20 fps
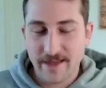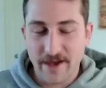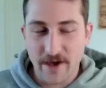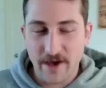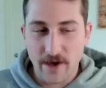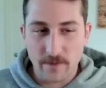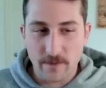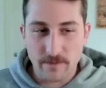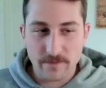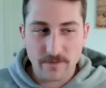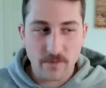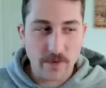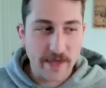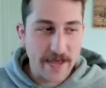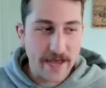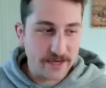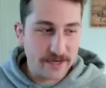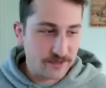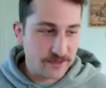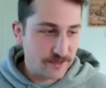um,
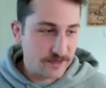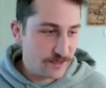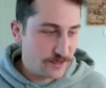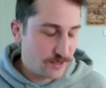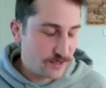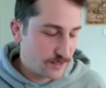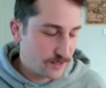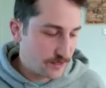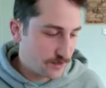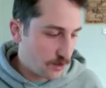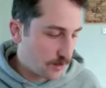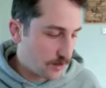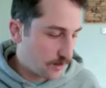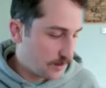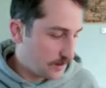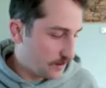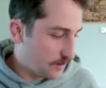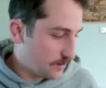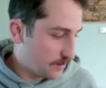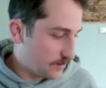we actually just
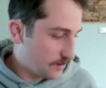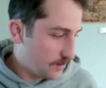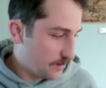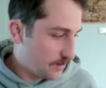started